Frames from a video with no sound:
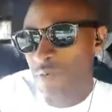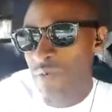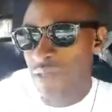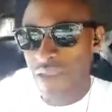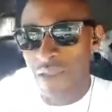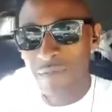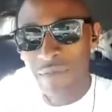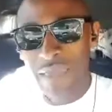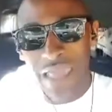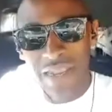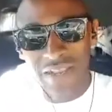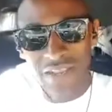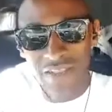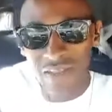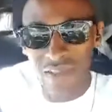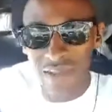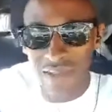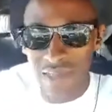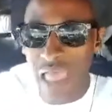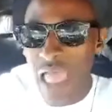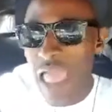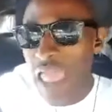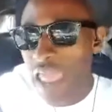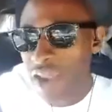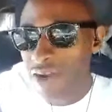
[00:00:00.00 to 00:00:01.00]
man. I'm getting
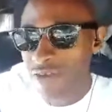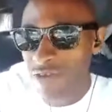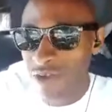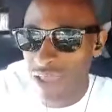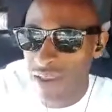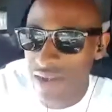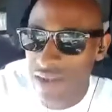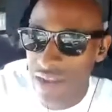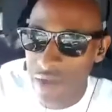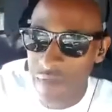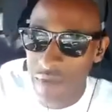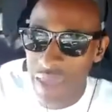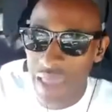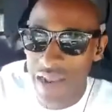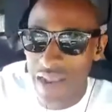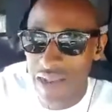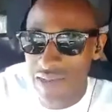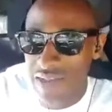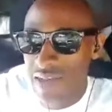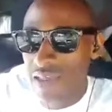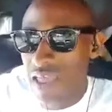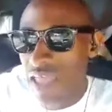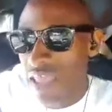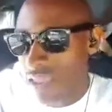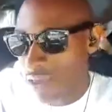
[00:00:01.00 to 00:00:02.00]
excited right now. I'm getting
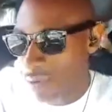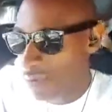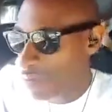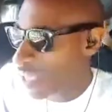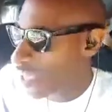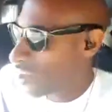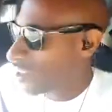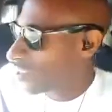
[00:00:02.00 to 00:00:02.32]
excited.